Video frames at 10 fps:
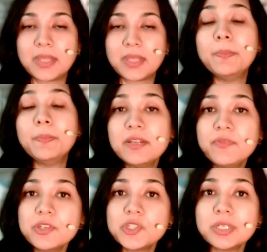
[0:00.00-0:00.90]
While
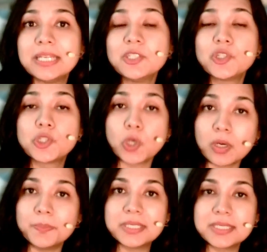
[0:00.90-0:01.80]
beneficial in
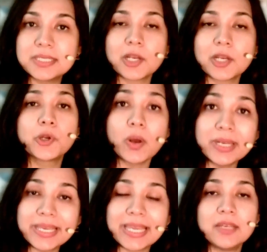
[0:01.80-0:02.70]
short bursts,
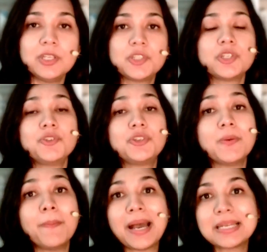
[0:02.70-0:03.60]
chronic elevation
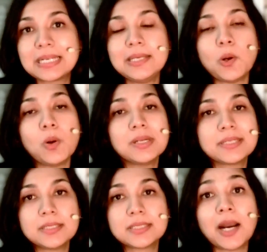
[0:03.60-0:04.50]
dramatically
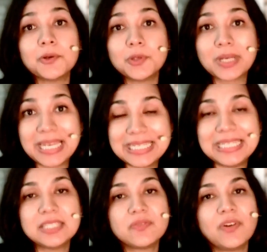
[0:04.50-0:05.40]
alters how your
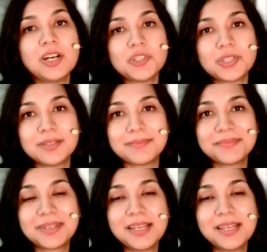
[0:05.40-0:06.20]
kidneys function.